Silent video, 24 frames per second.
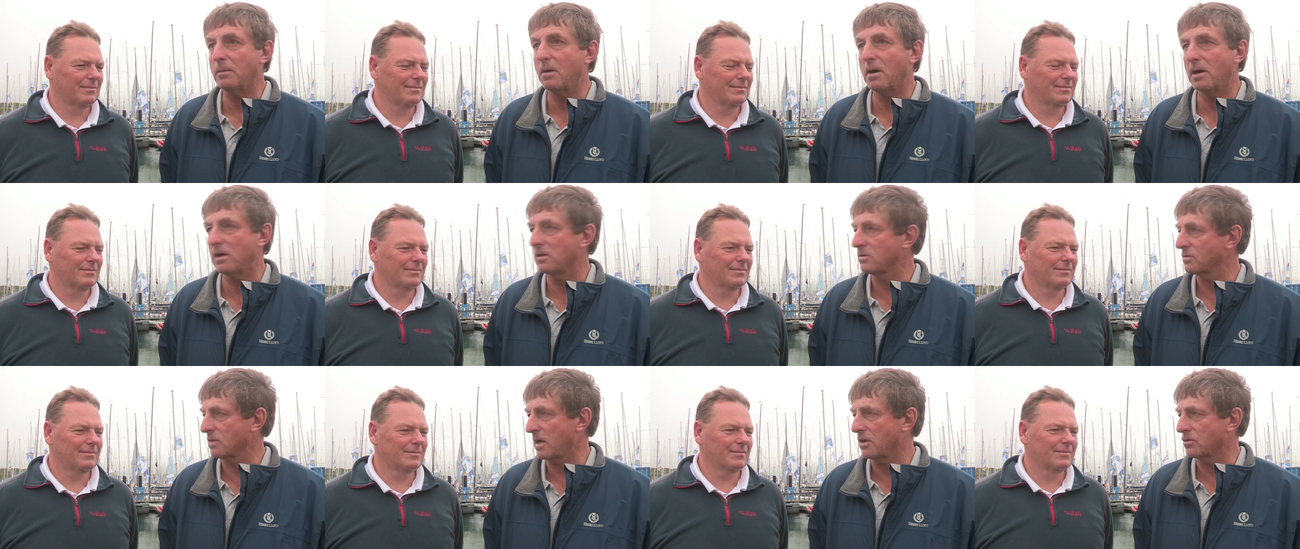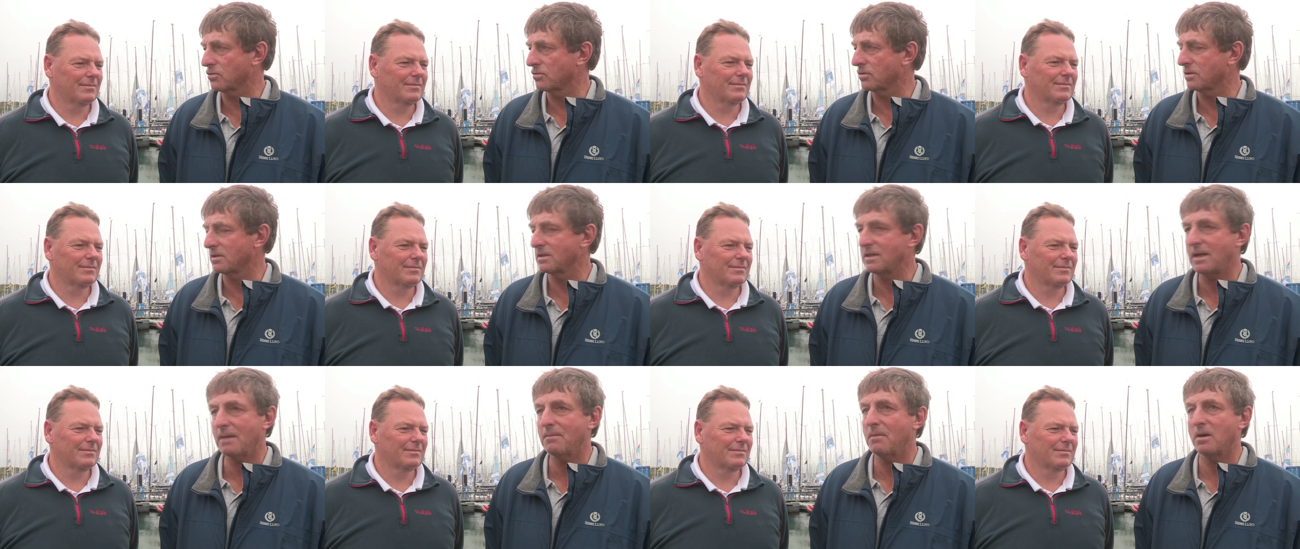Speaker 1: miles,
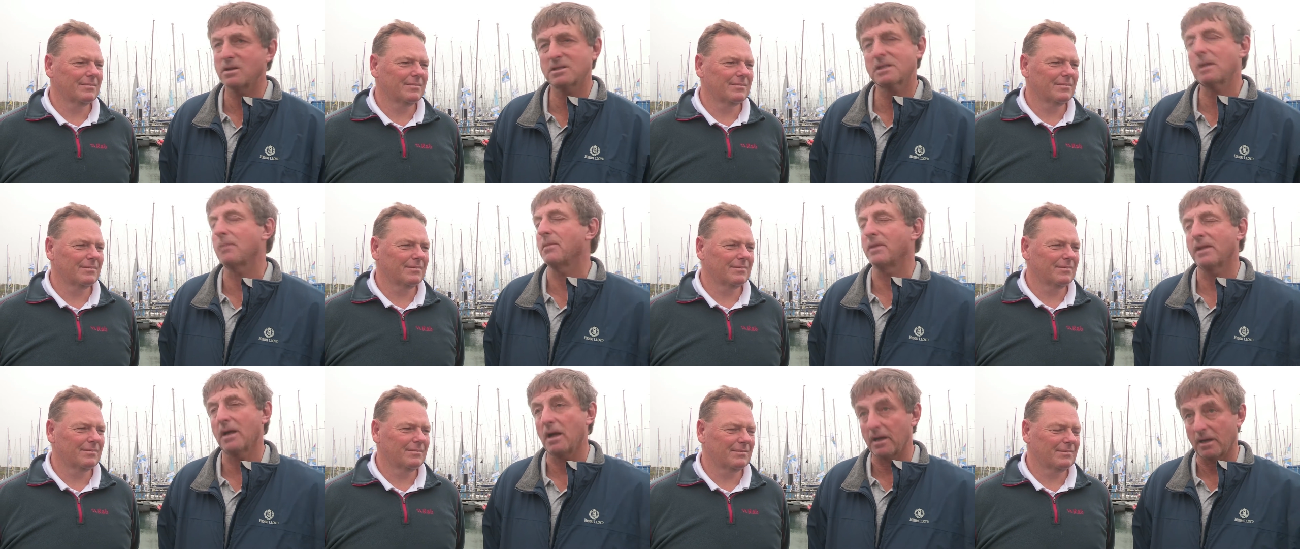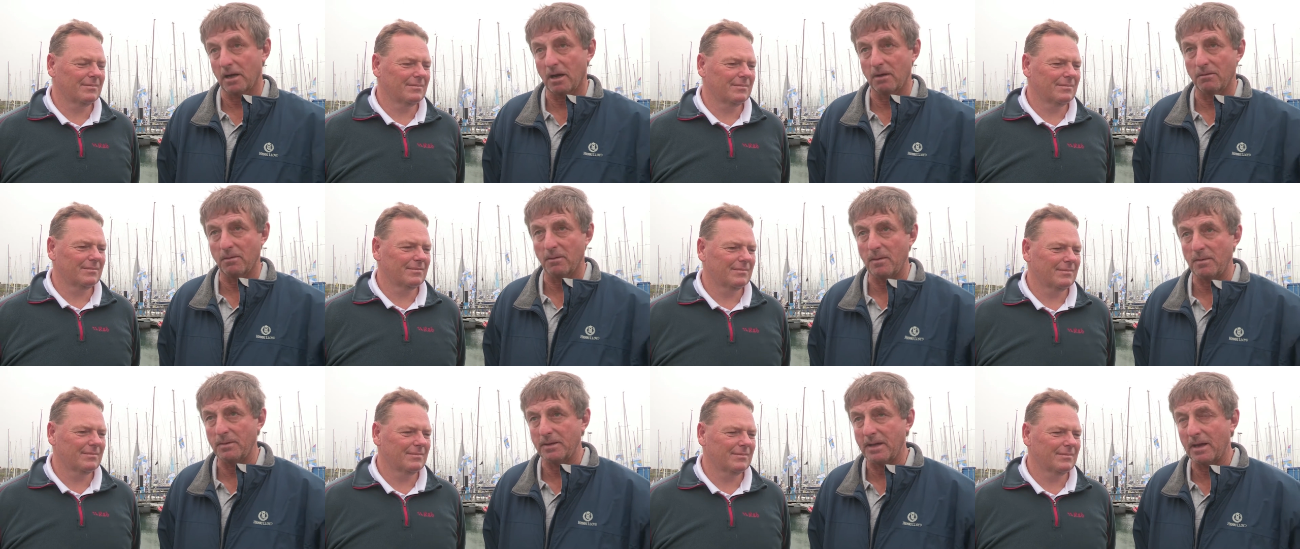110 miles, something I
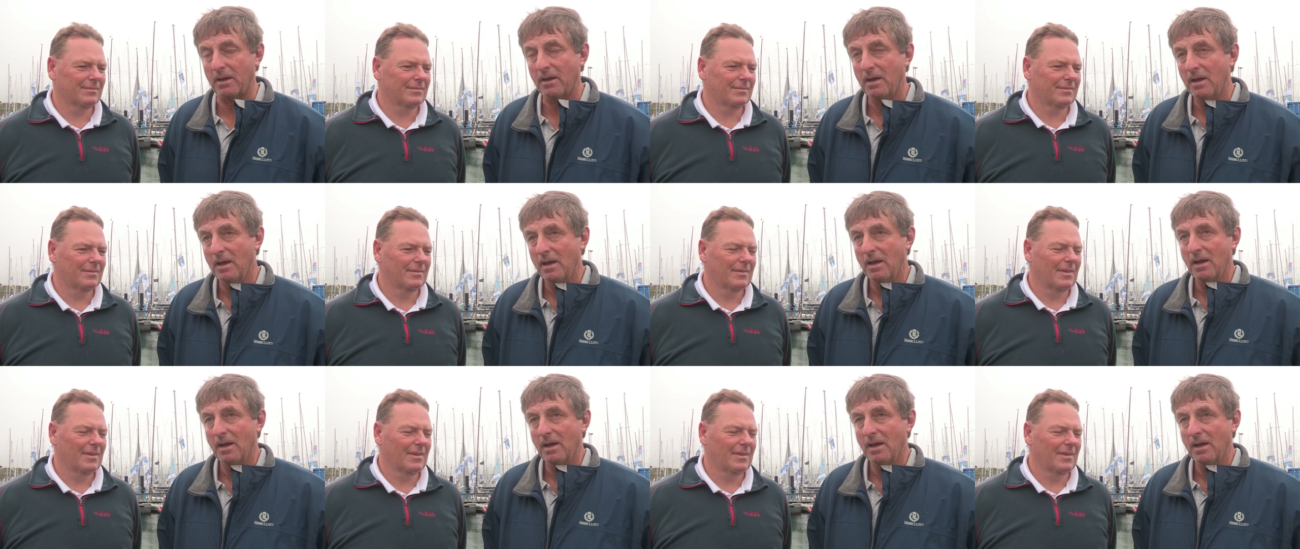can't remember. That.